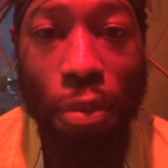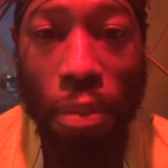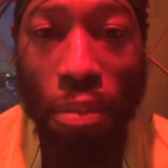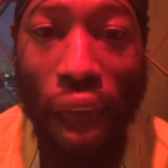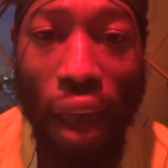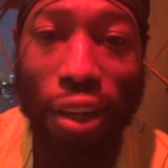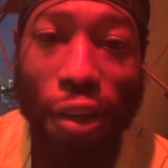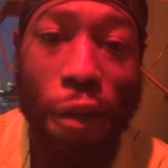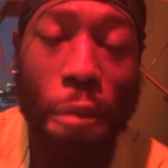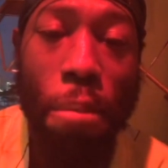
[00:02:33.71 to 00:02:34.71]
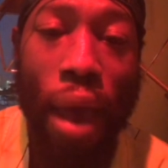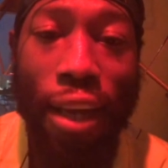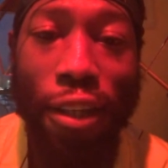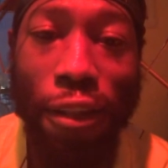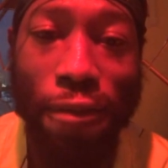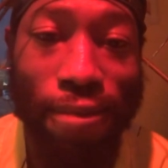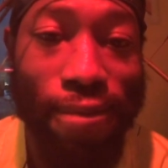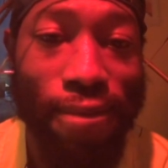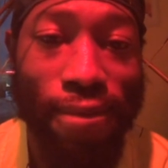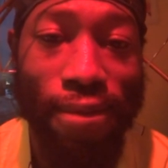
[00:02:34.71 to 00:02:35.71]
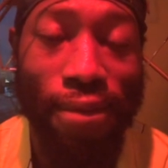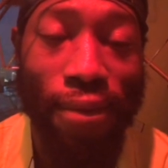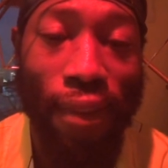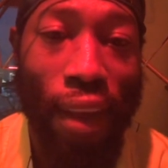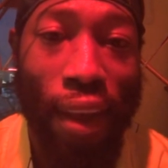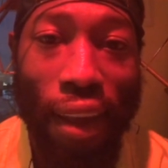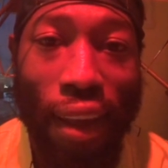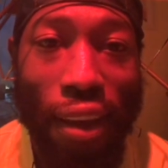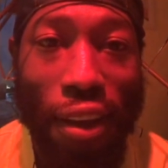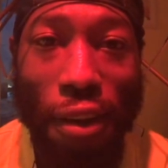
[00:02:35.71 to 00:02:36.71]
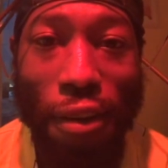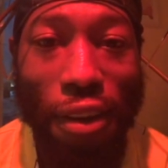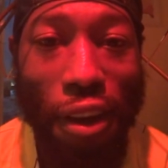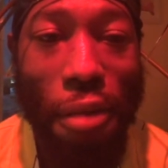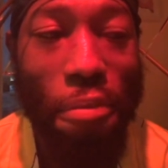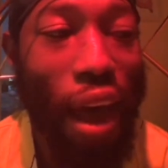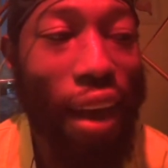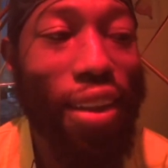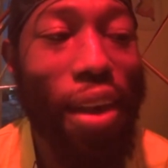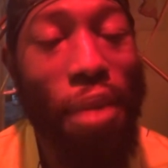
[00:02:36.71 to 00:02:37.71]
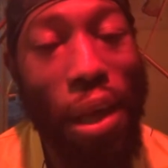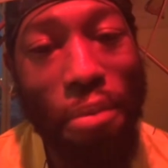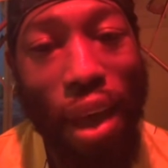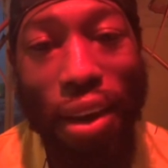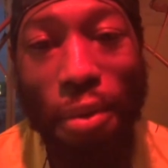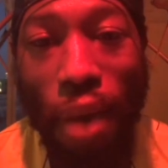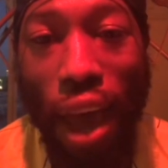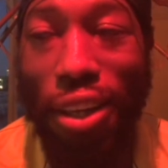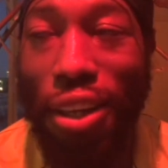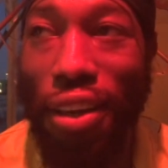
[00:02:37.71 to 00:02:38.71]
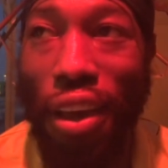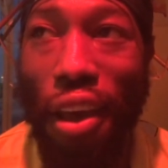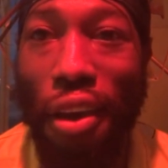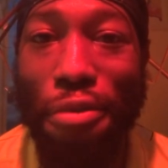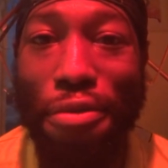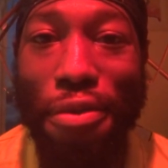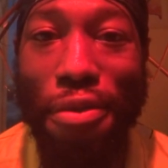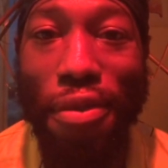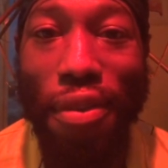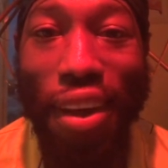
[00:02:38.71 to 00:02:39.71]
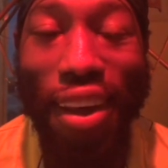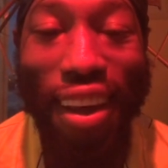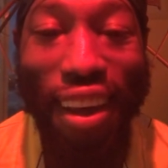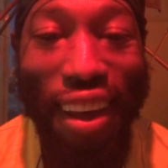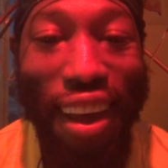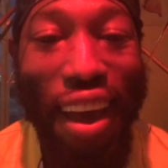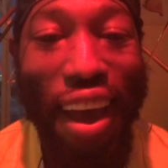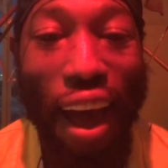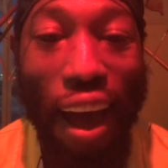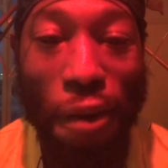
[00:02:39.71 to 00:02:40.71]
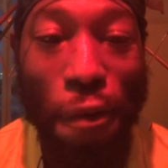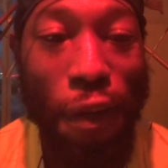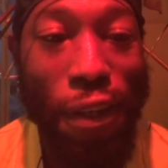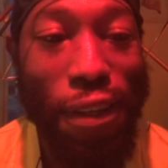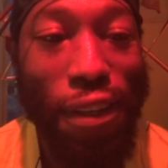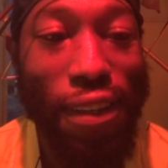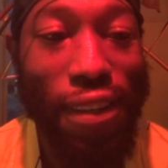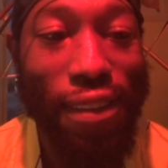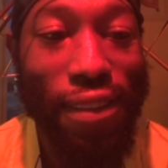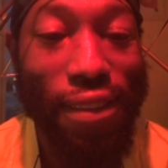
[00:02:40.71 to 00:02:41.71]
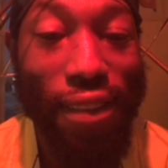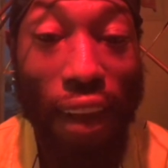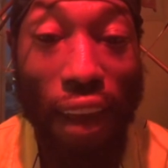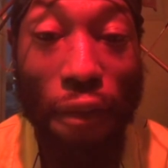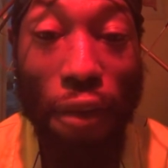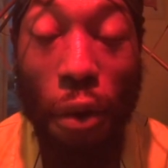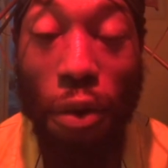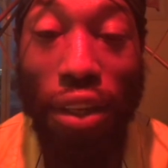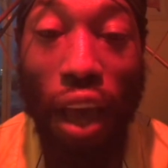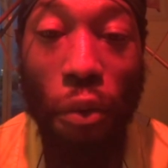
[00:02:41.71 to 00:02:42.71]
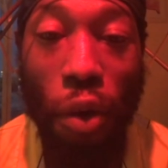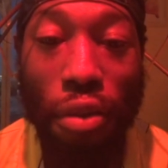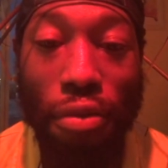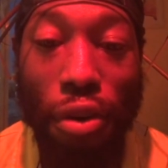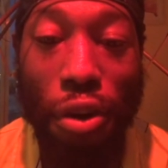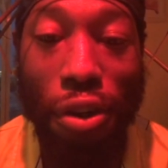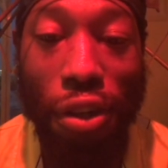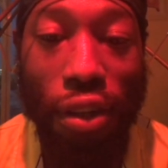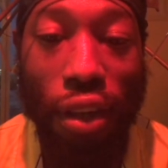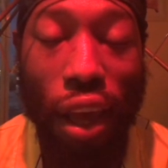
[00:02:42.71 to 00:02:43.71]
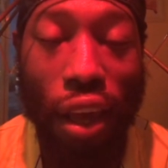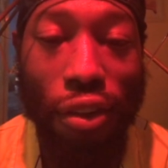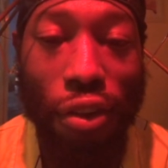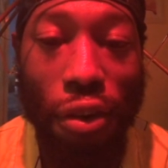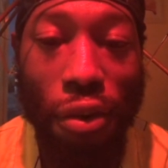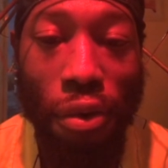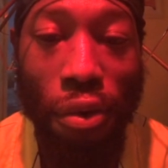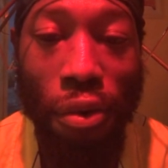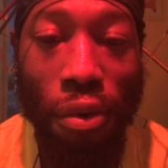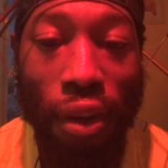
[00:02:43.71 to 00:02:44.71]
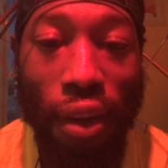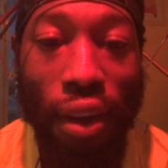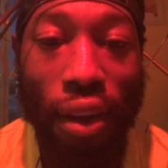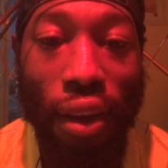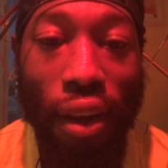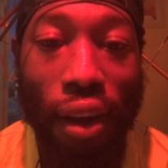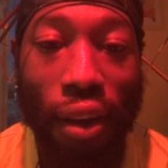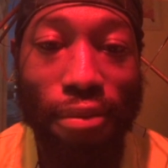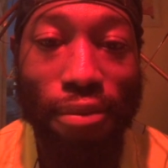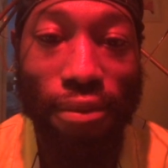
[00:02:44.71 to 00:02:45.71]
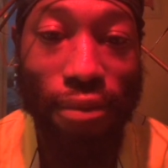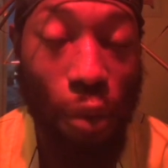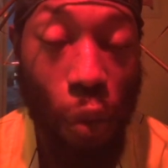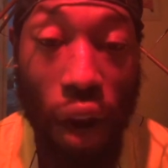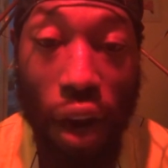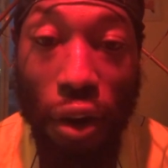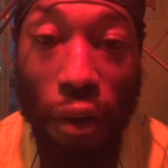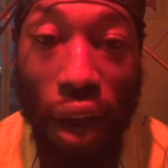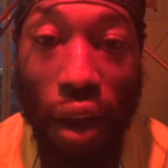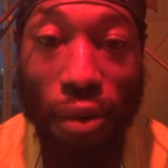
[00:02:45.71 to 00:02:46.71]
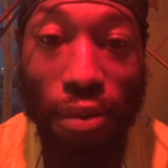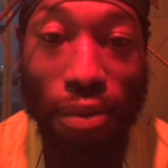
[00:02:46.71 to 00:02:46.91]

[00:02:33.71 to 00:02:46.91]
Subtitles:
But man, just imagine, looking back at that, I'm like, man, imagine if I was that well versed into what I know now.